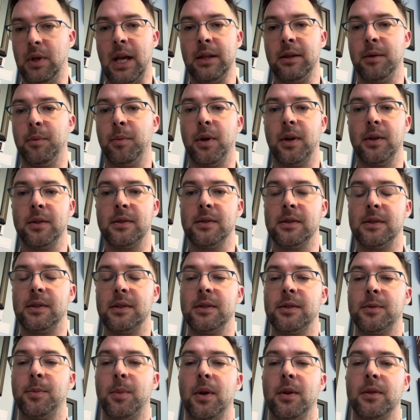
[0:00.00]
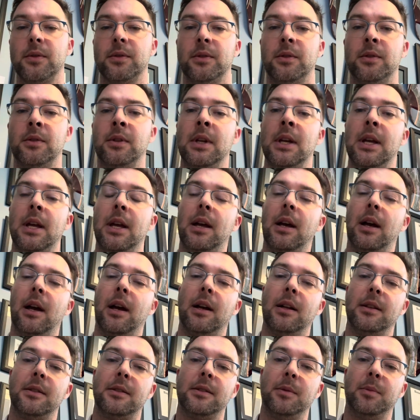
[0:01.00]
person's disposal
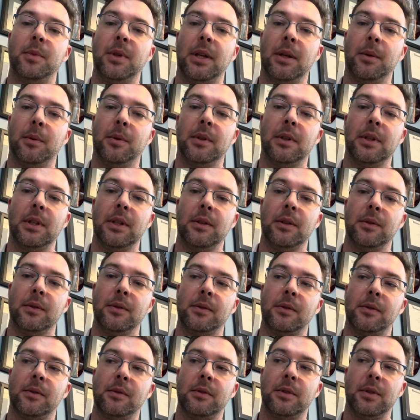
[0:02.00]
to be able to use